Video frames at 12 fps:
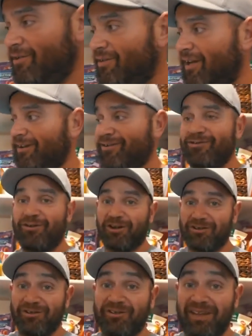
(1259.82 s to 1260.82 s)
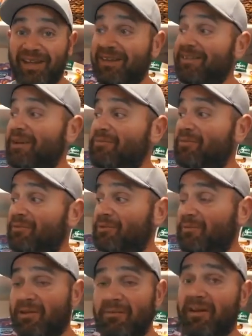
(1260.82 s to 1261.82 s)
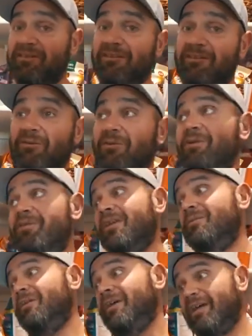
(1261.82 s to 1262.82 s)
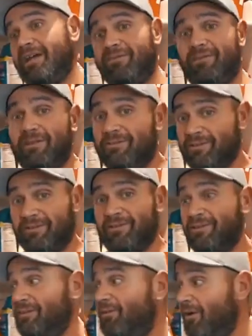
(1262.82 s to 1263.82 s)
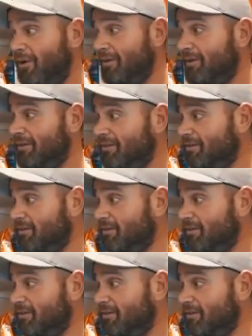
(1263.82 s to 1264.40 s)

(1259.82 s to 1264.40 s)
just get instructions to get them from some of the best in the world, and I'm like, F it, I'm just going to go all in and